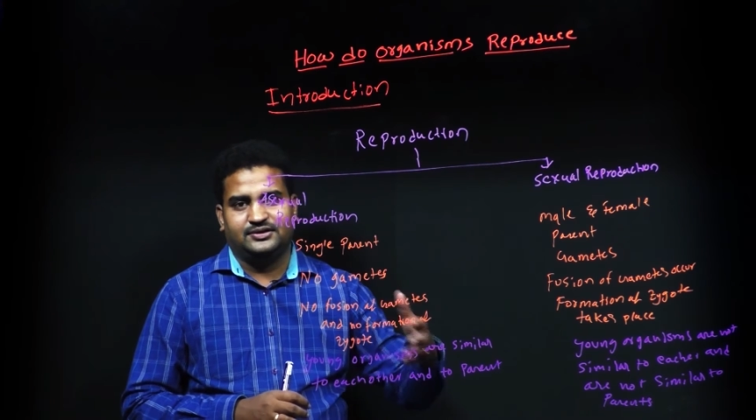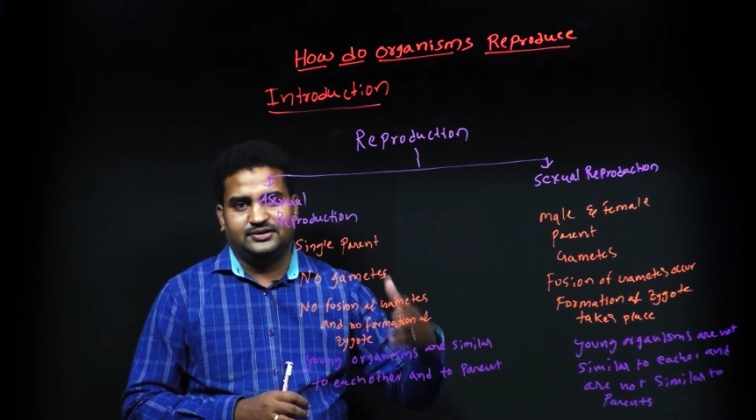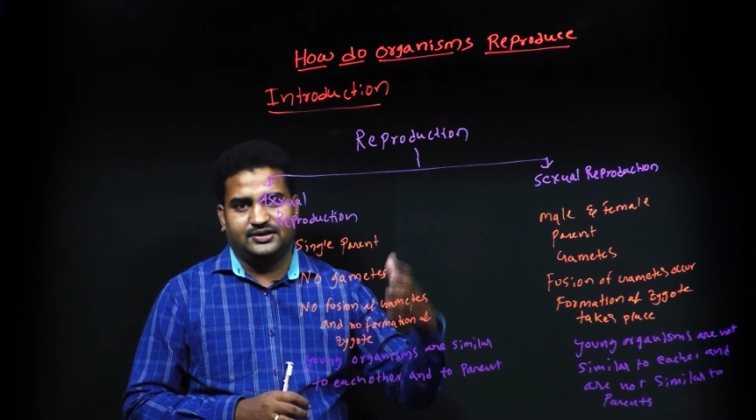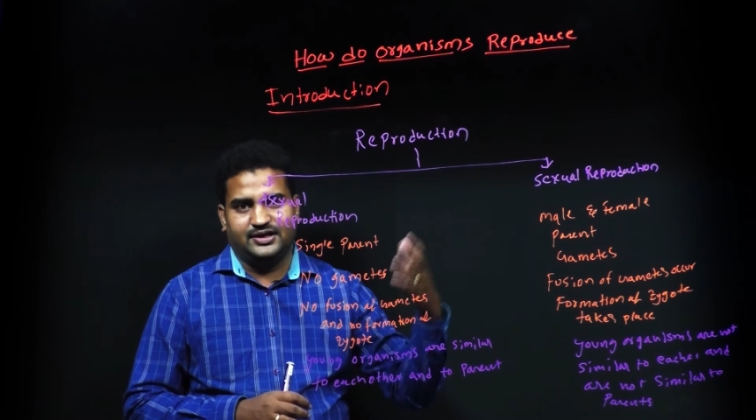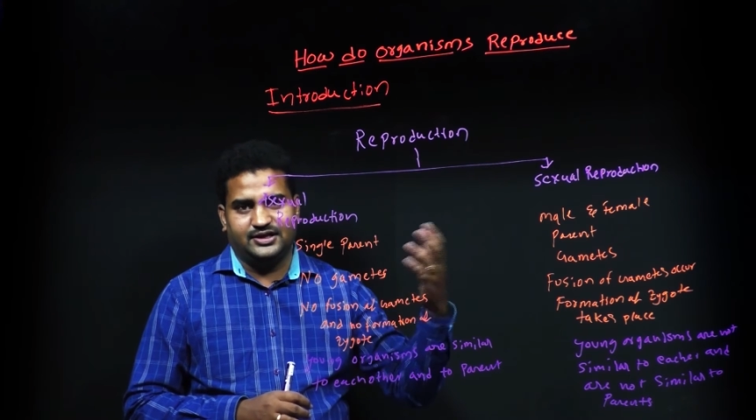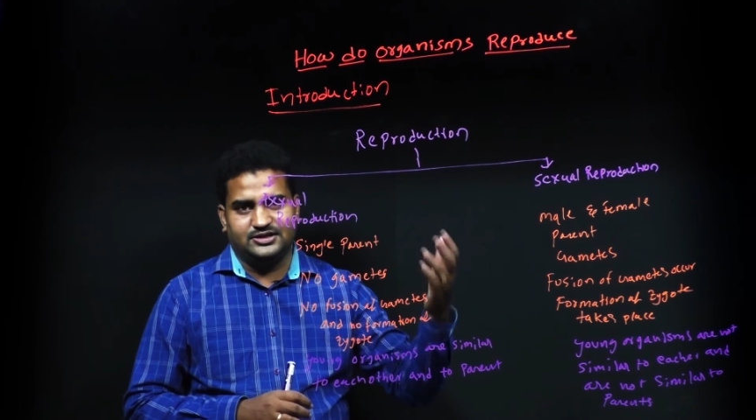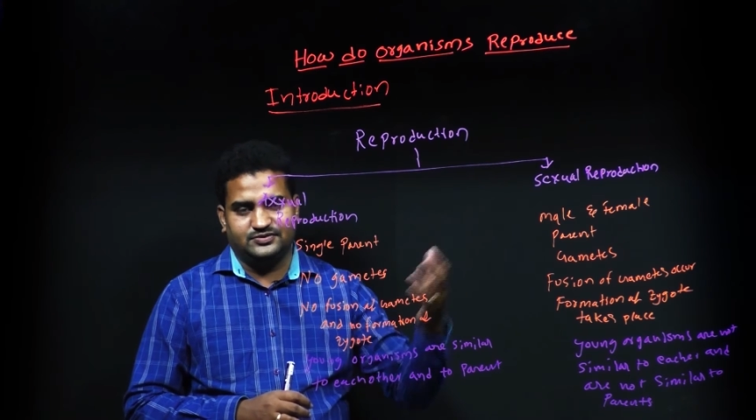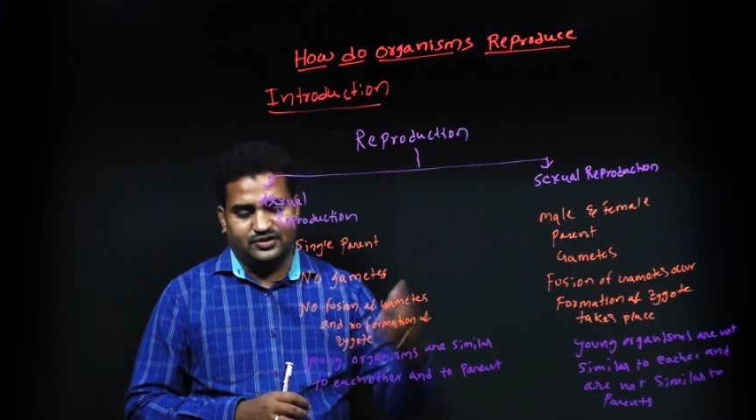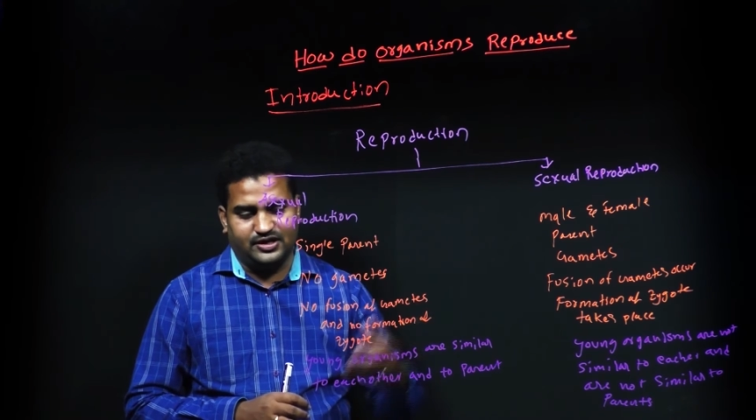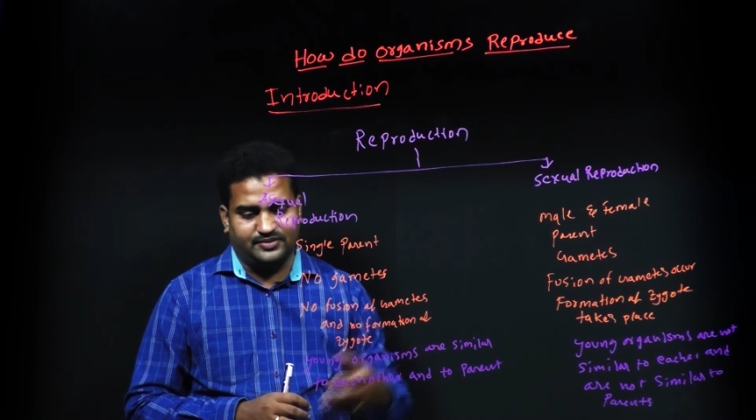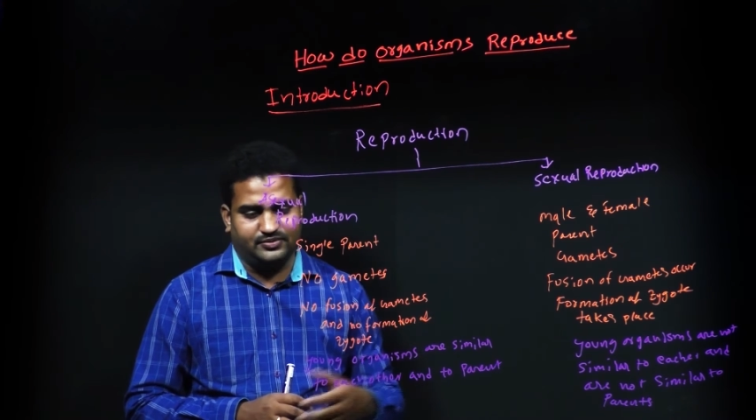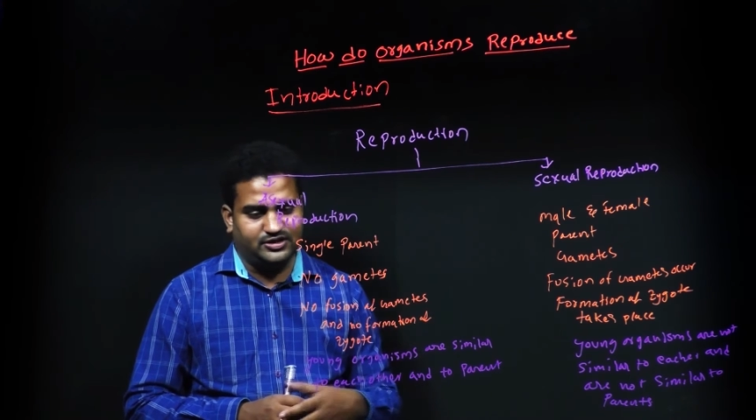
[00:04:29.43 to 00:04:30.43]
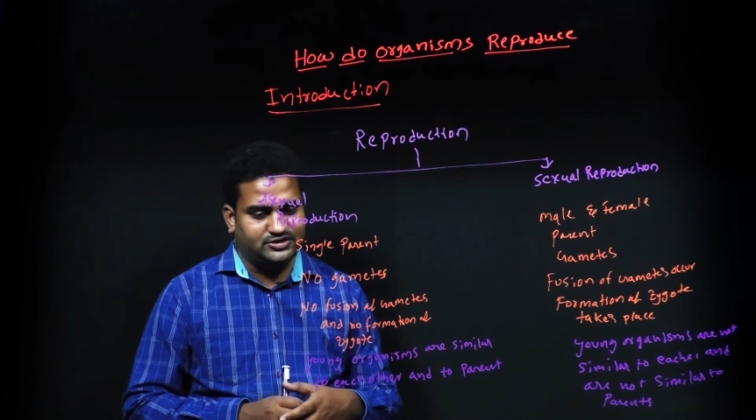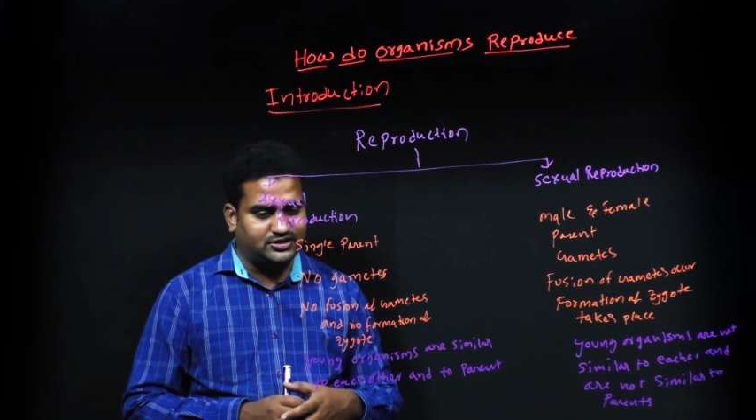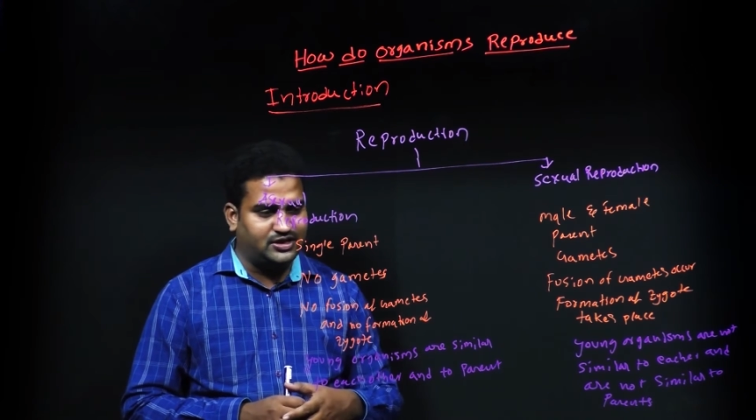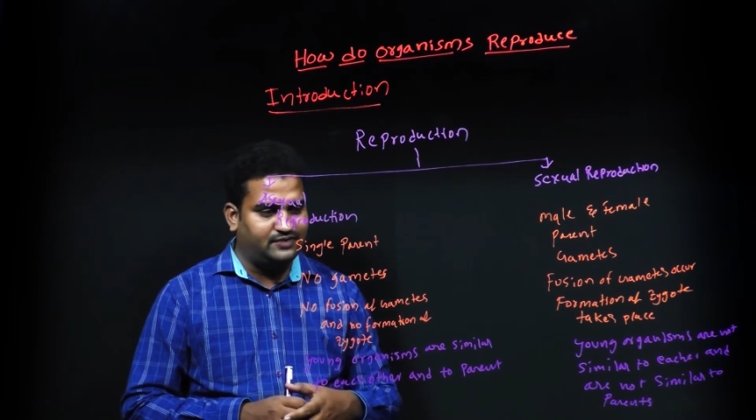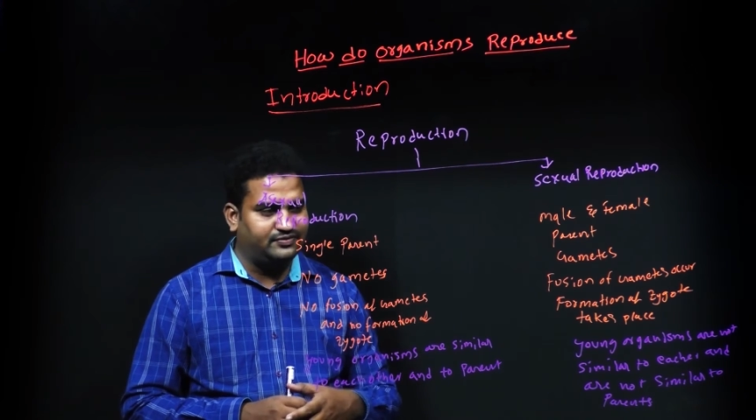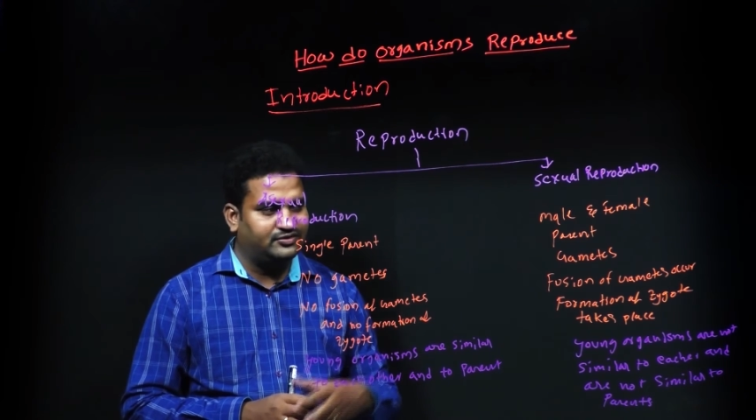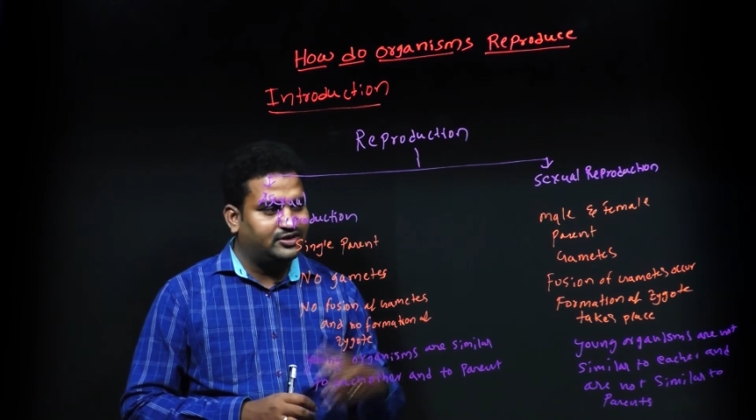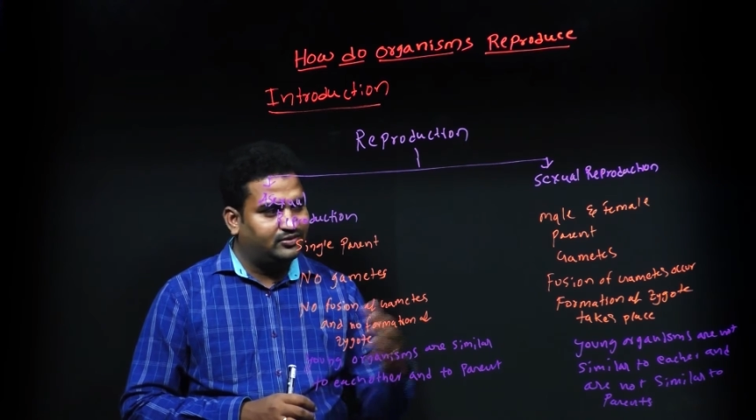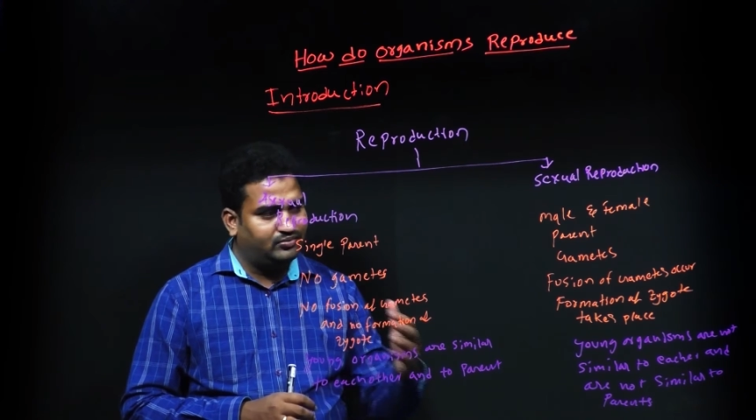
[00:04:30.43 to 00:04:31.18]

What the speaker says: there is formation of